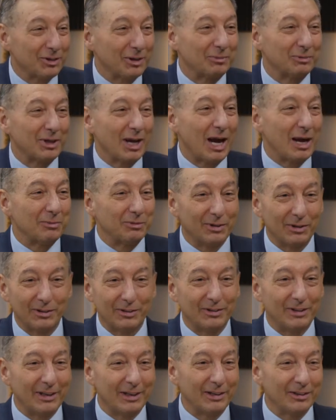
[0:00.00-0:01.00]
sometimes
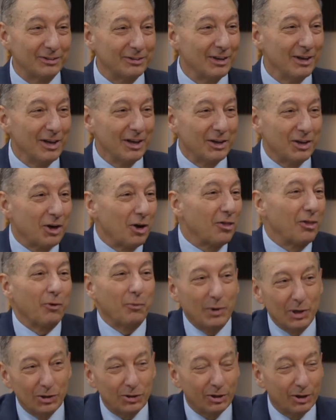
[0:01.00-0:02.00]
is that
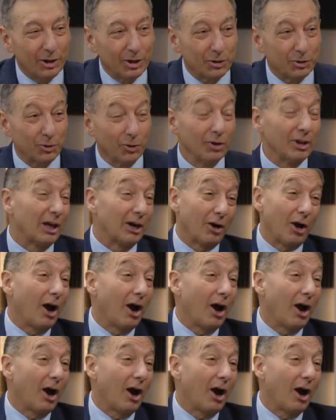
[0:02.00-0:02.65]
we should control that.